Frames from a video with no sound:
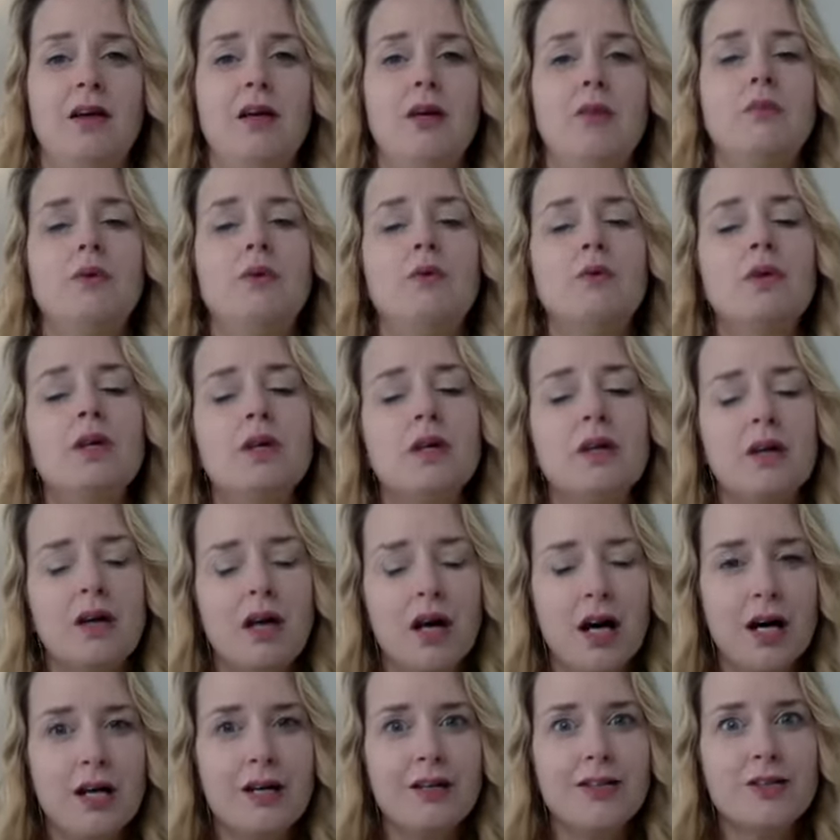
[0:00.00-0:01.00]
But we
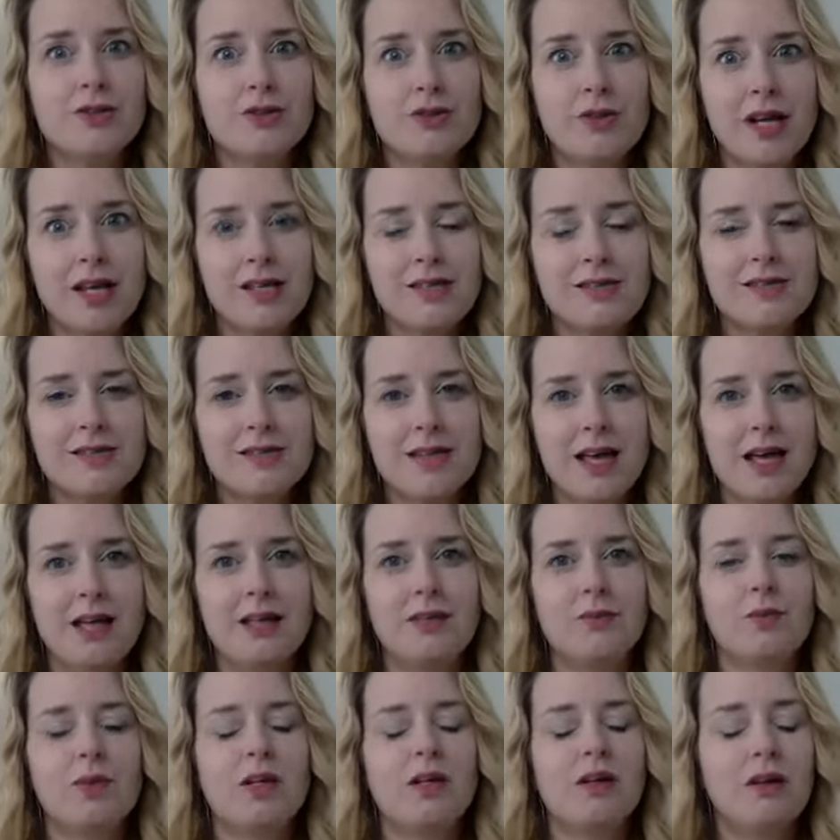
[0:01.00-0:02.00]
gotta
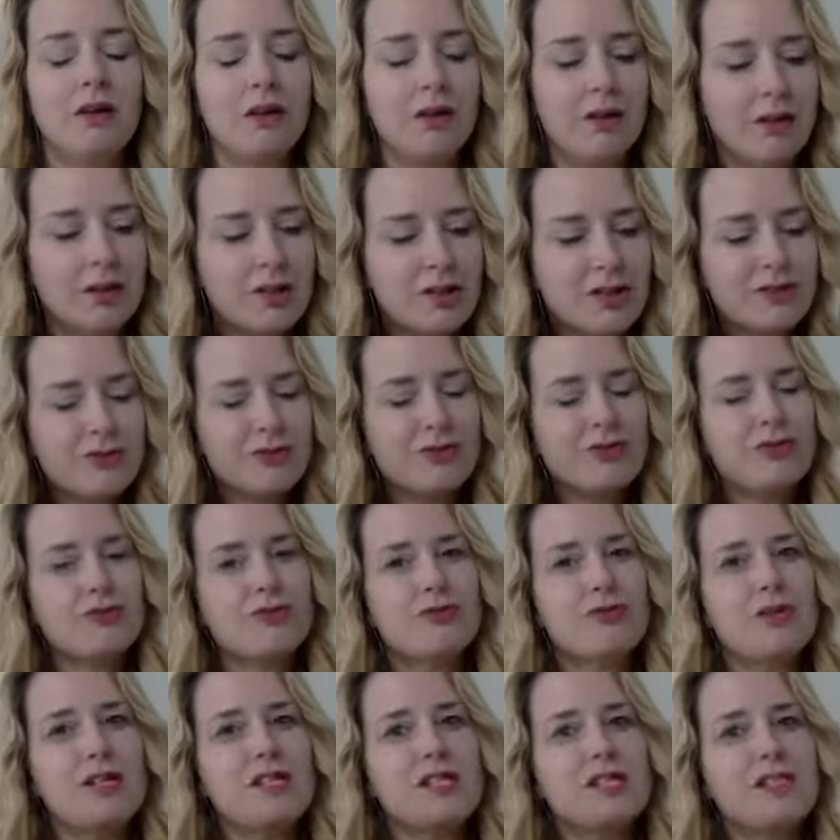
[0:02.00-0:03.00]
transcend, we got to
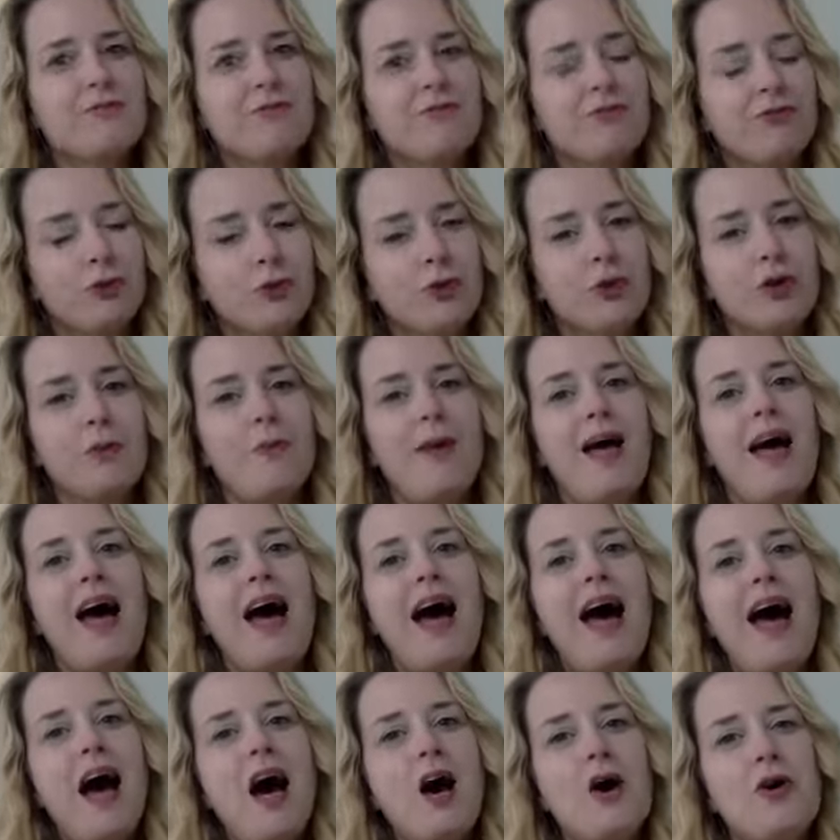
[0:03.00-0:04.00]
transform
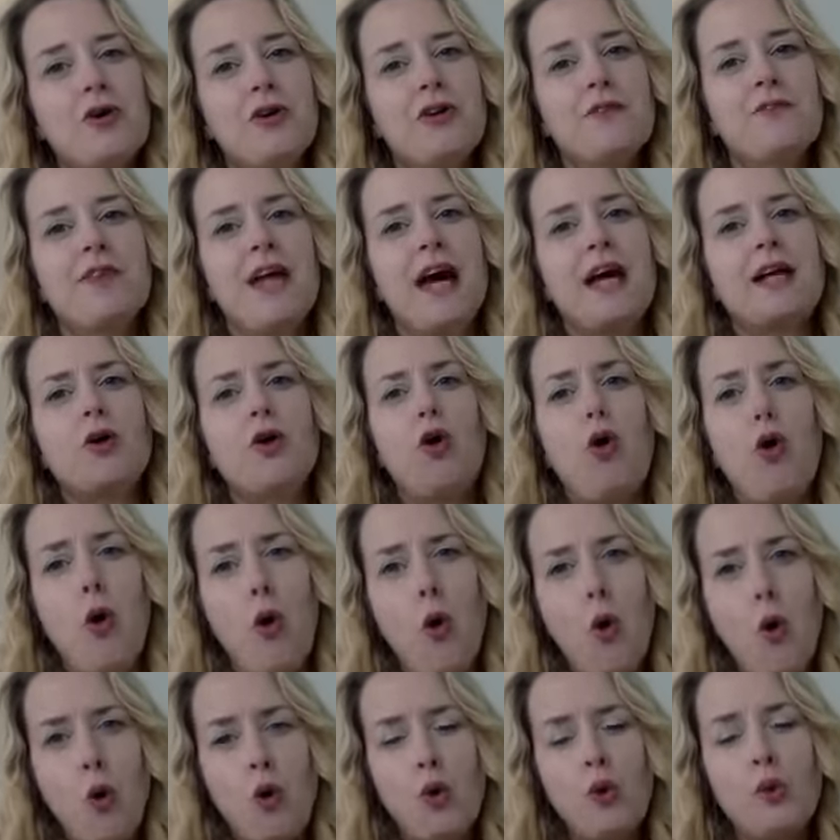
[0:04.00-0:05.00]
out of that
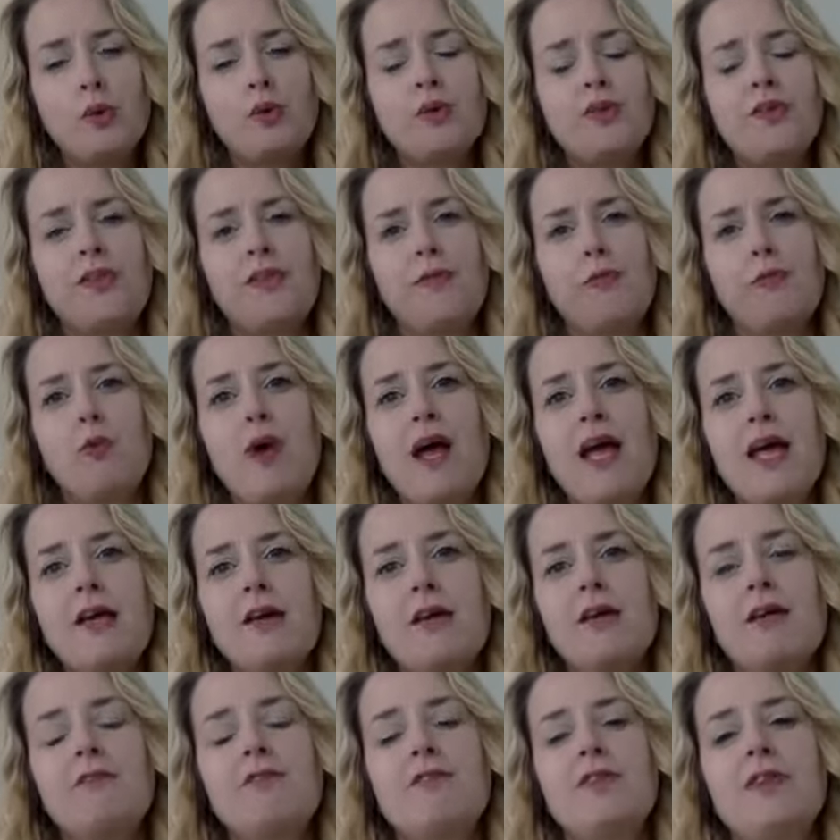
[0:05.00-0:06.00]
old way
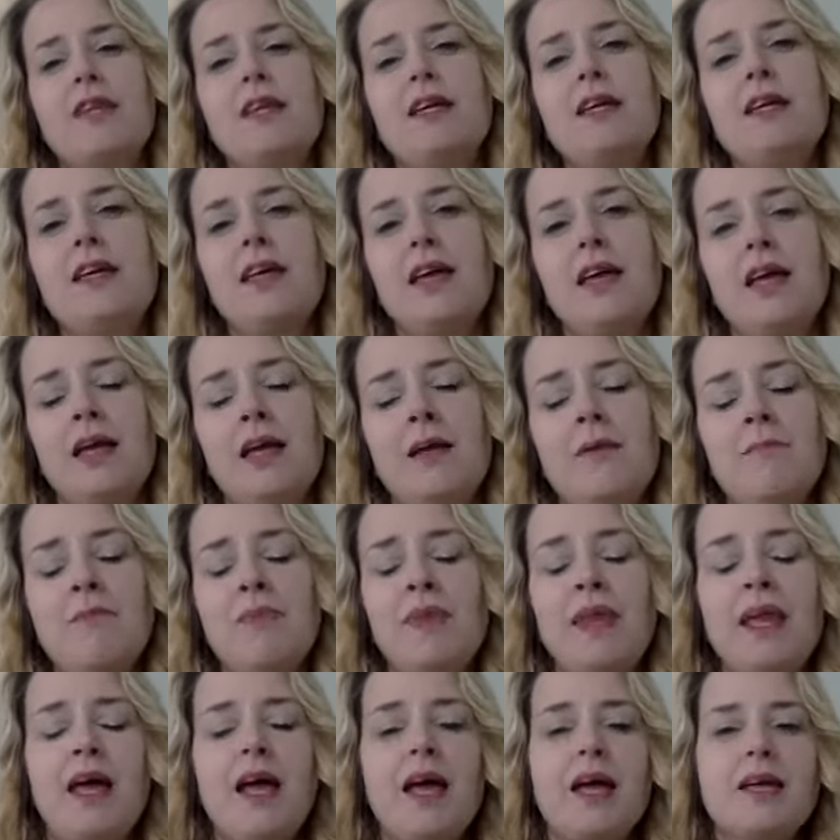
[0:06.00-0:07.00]
of thinking
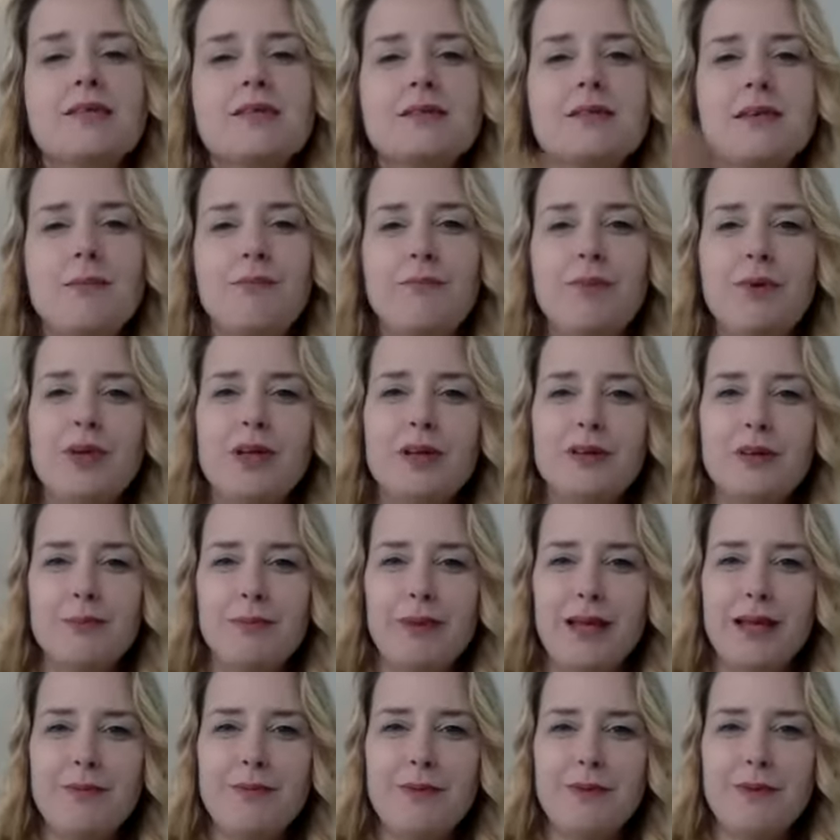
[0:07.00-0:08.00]
and stop putting the
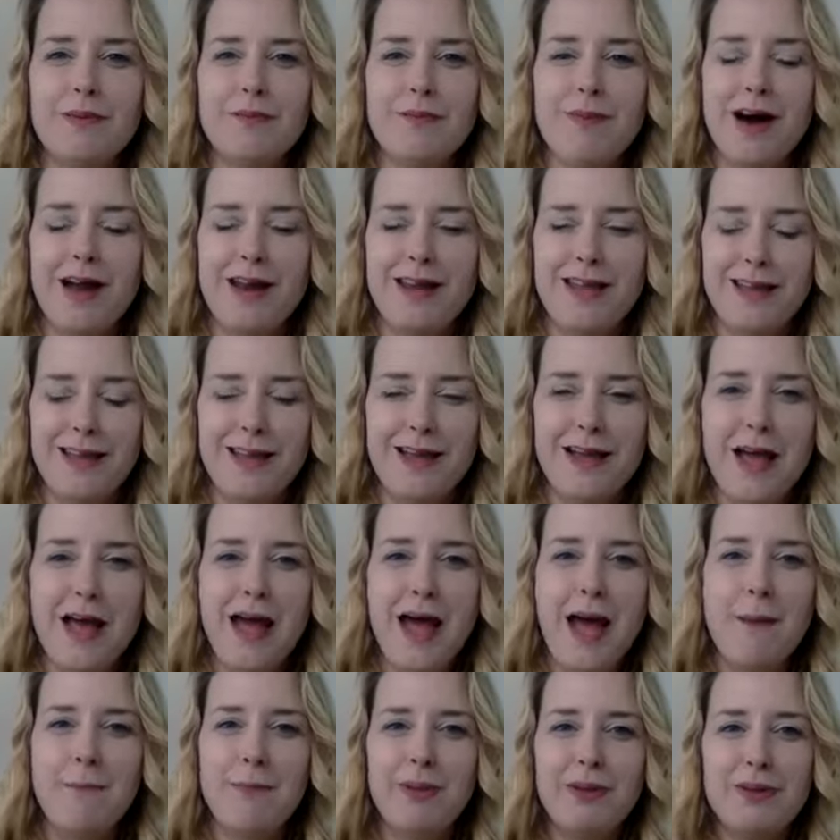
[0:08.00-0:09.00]
blame on the money
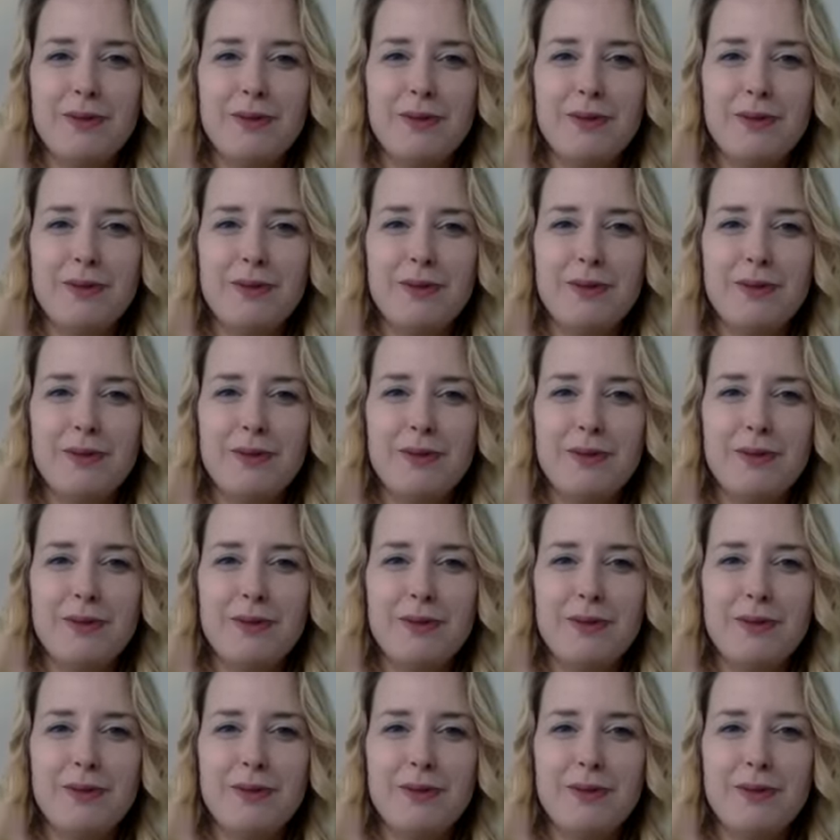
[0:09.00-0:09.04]
and